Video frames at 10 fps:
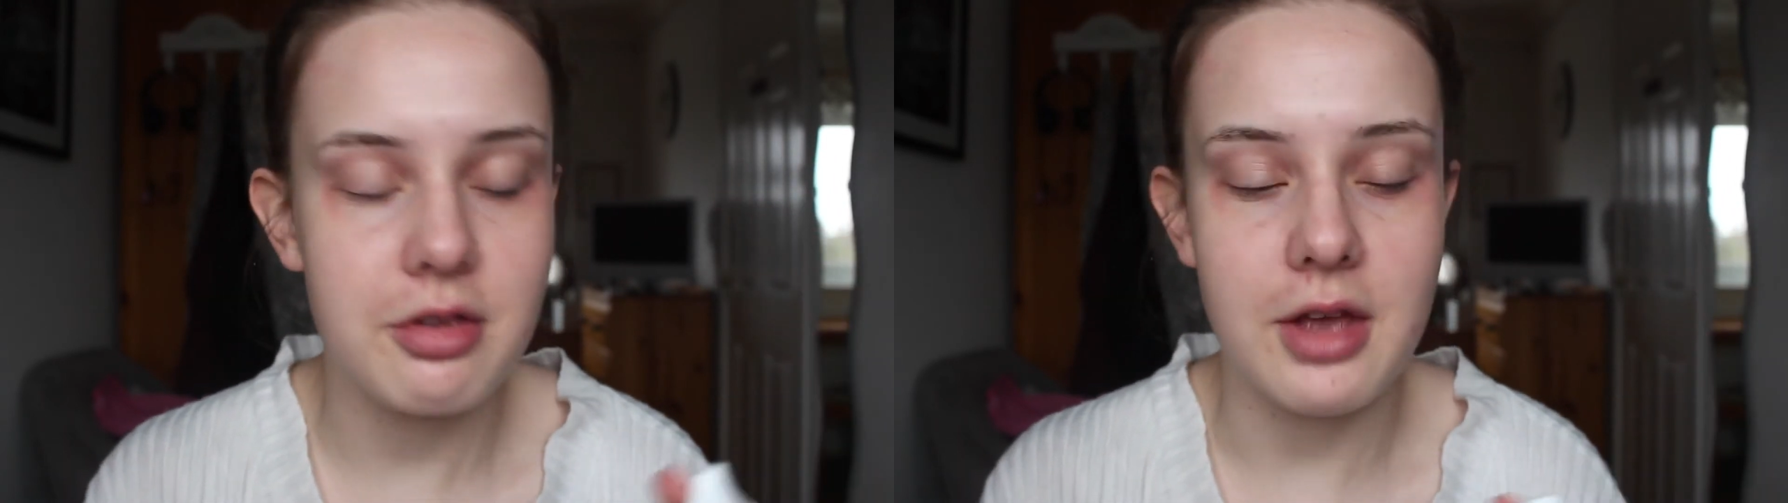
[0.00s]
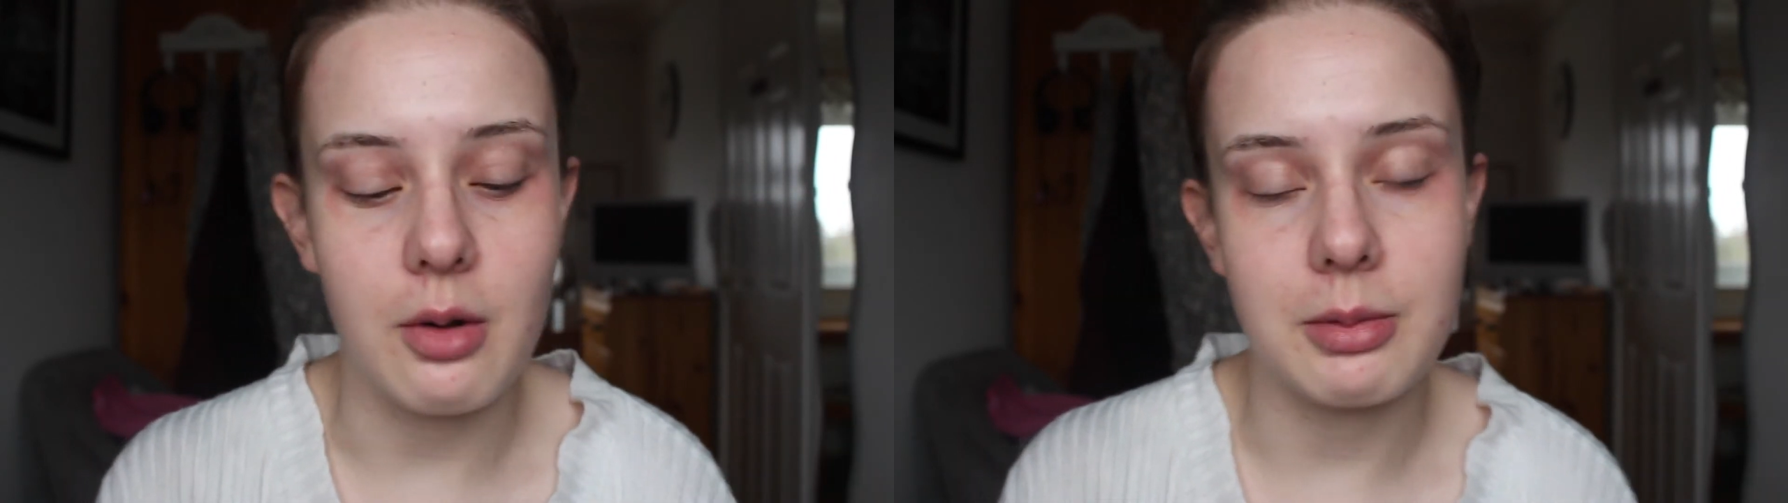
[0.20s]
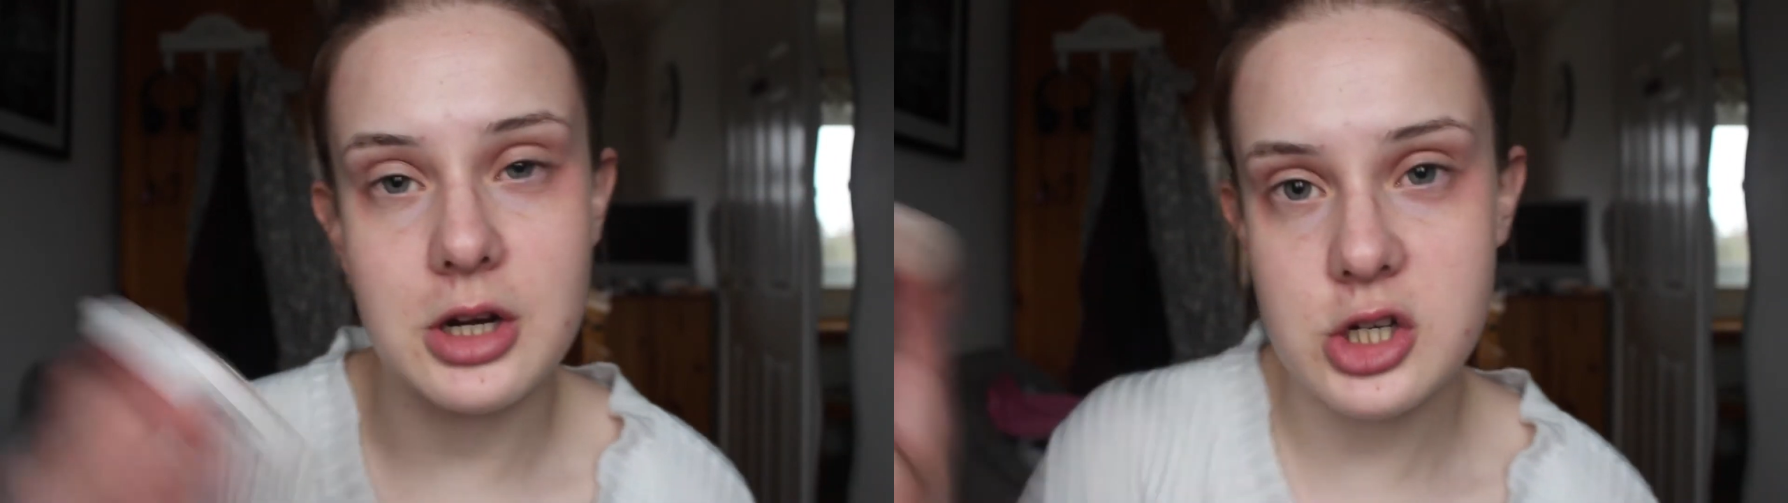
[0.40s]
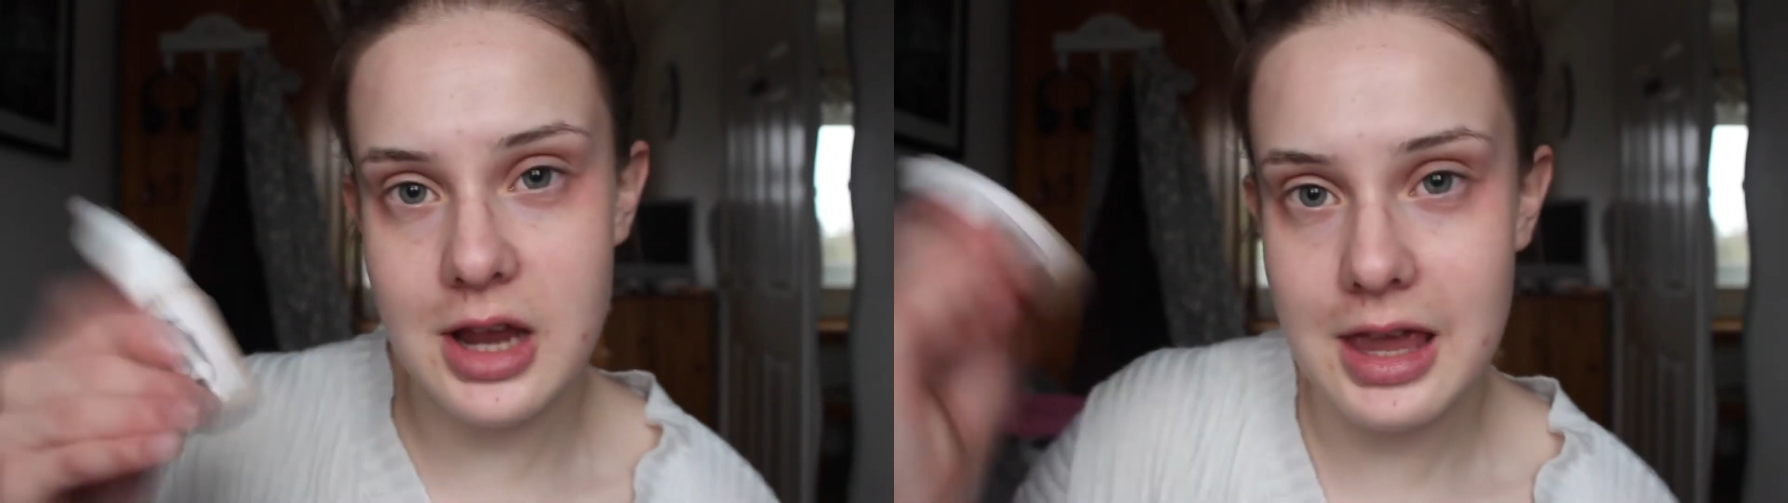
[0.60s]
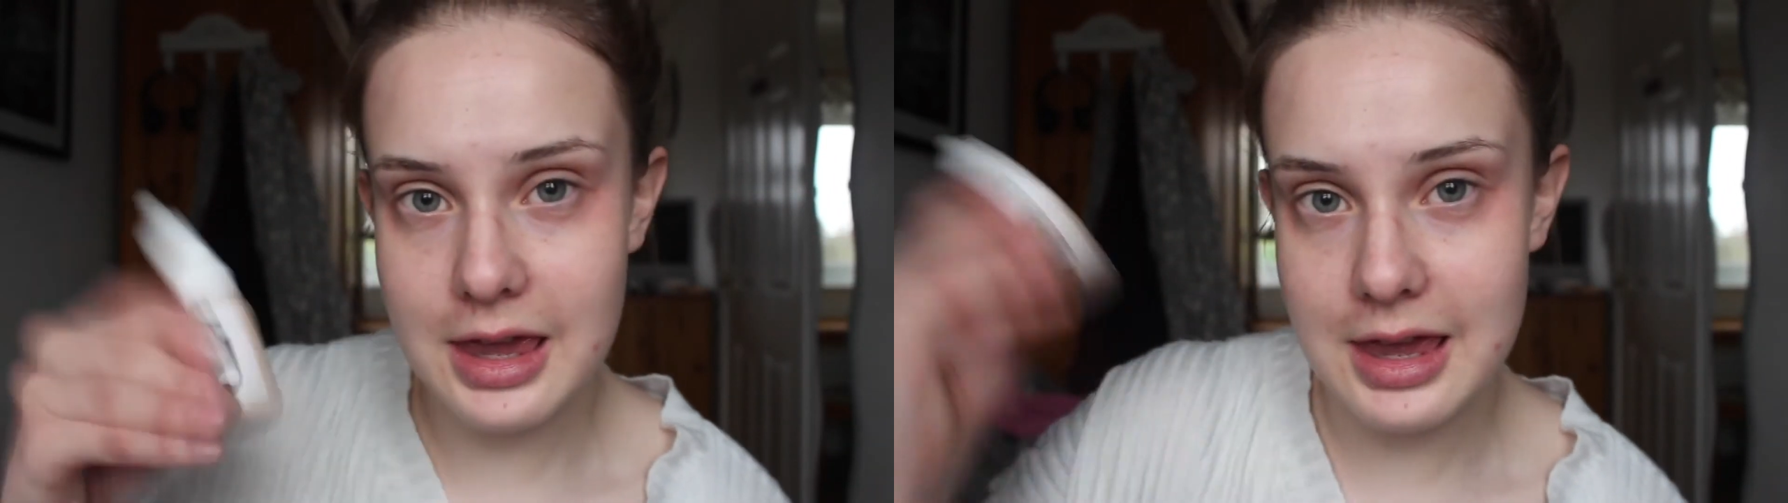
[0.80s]
So I'm going to
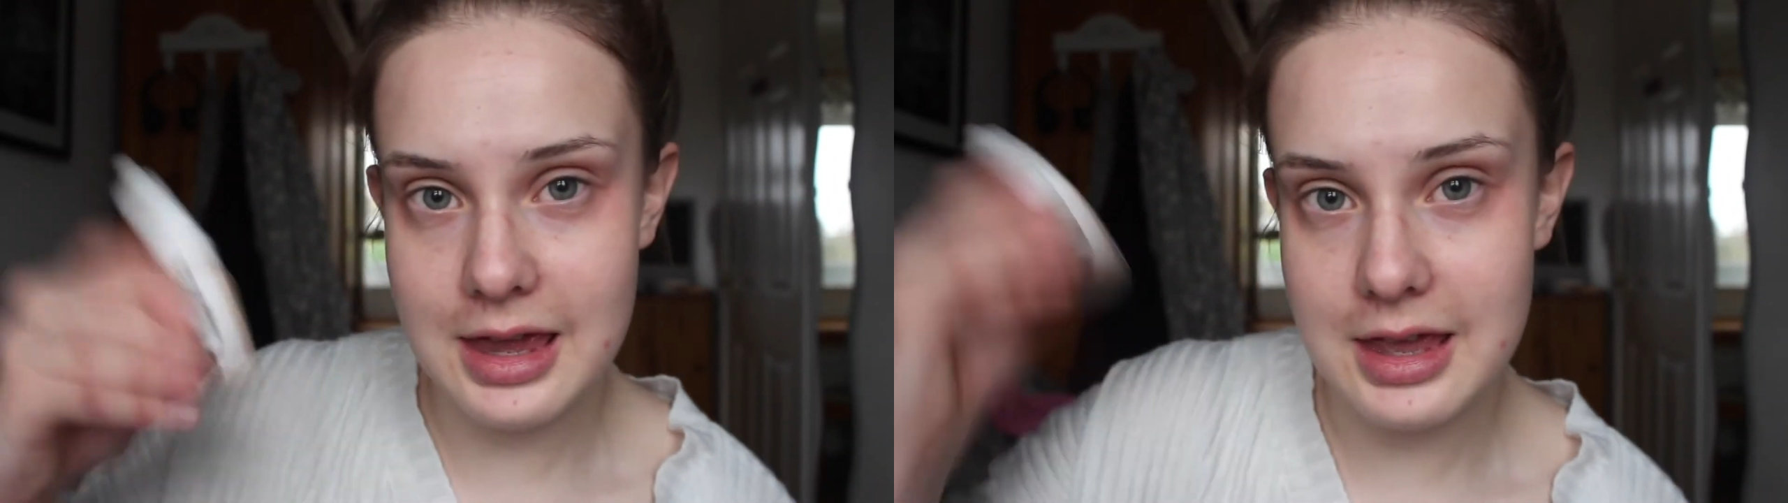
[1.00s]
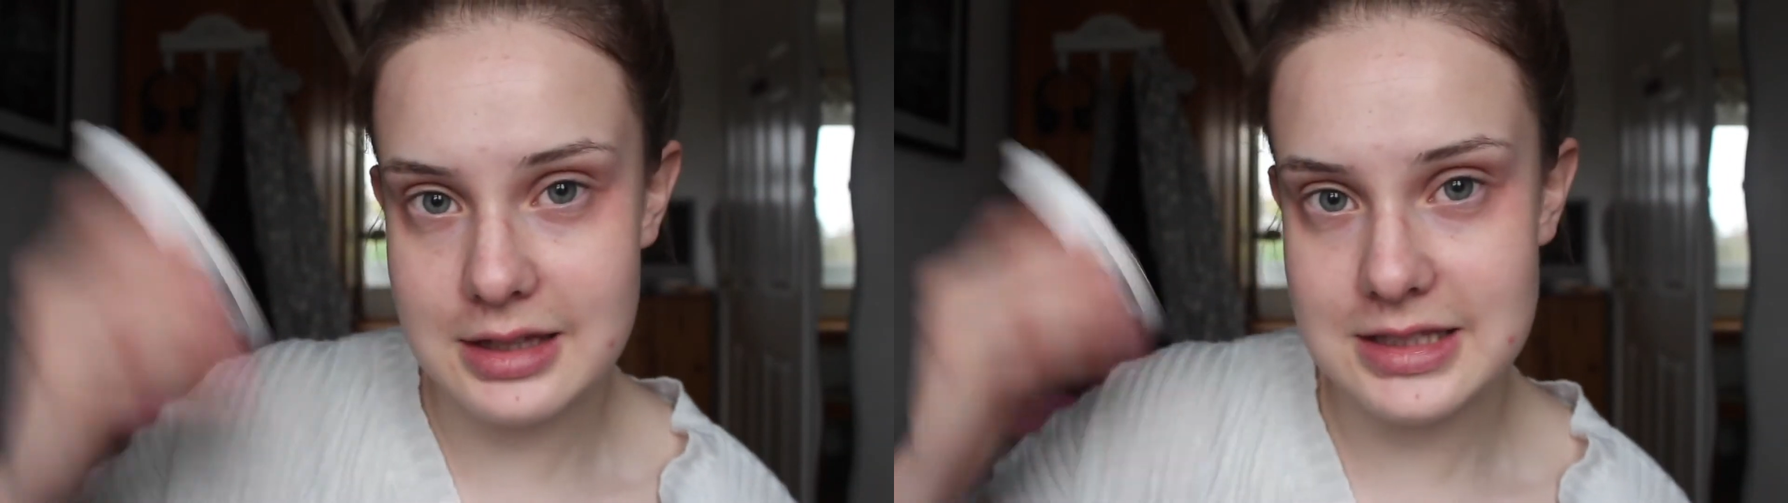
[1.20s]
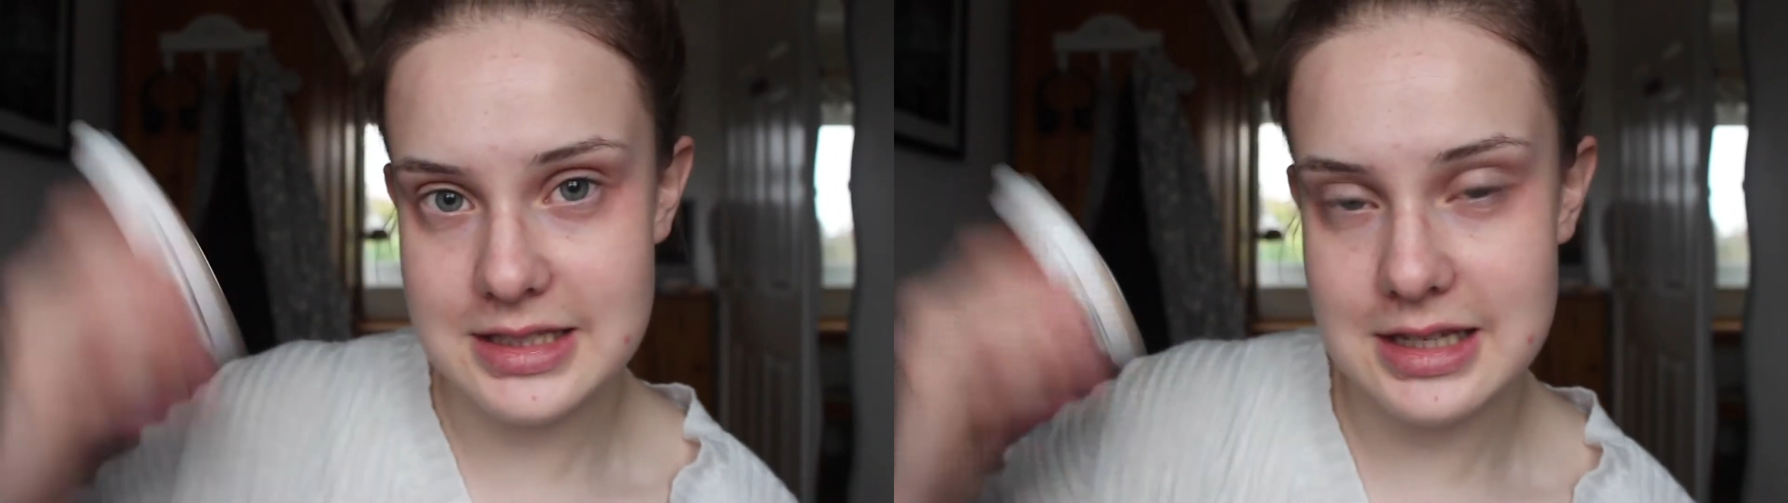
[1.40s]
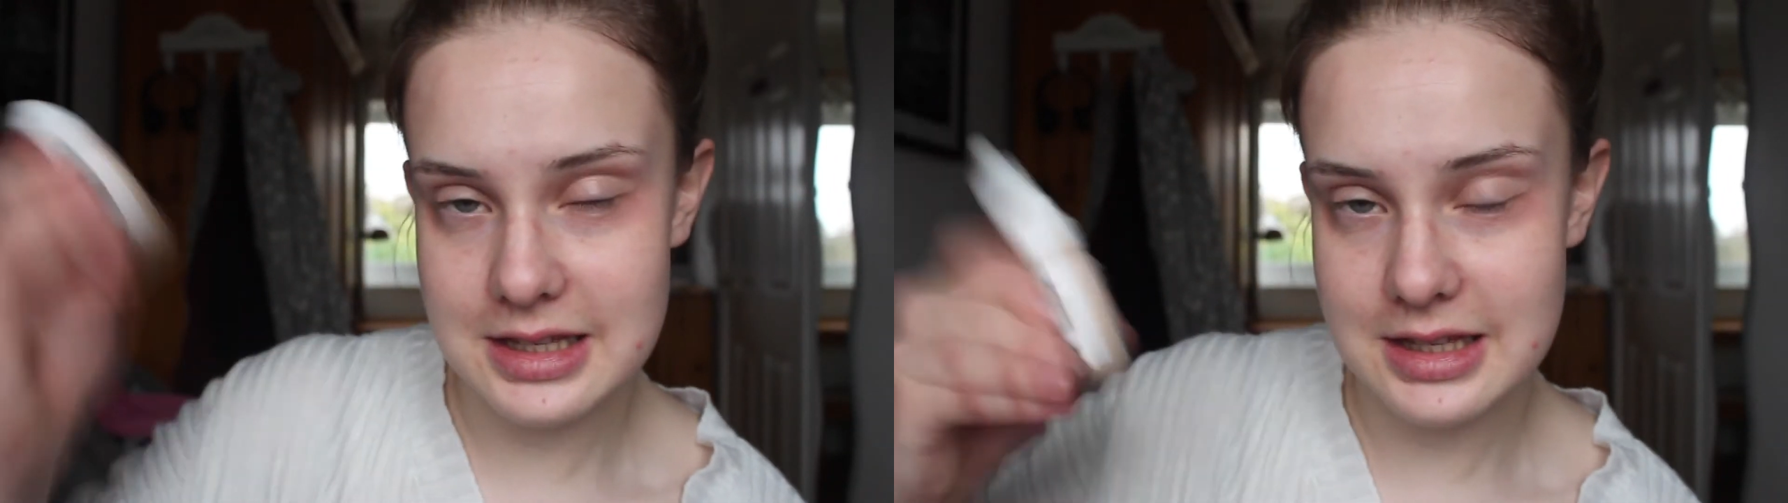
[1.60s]
shake it,